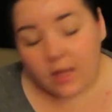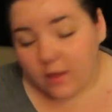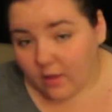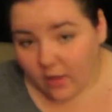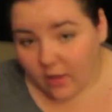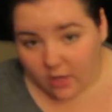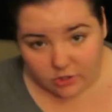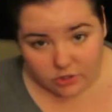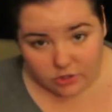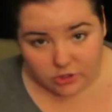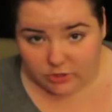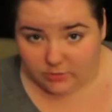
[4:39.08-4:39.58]

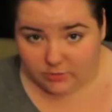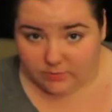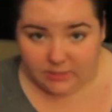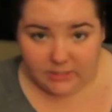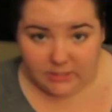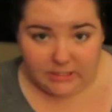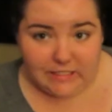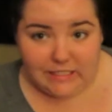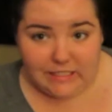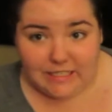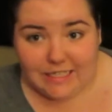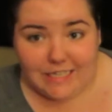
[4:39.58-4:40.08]

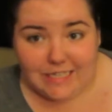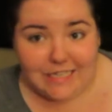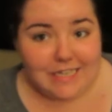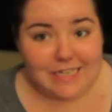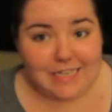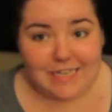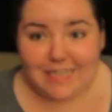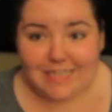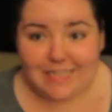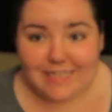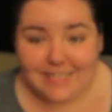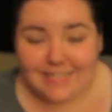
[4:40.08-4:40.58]

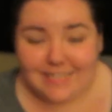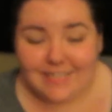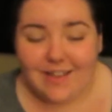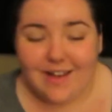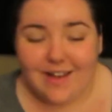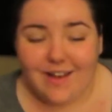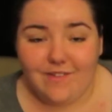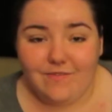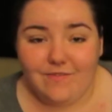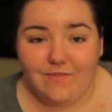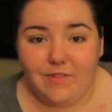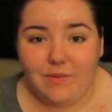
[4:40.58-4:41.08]
LGBT-ness
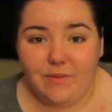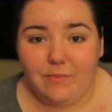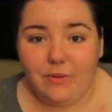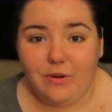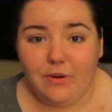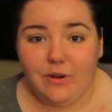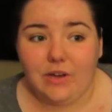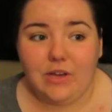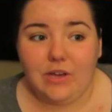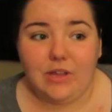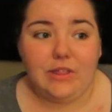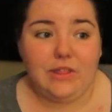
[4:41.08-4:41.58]
of the book,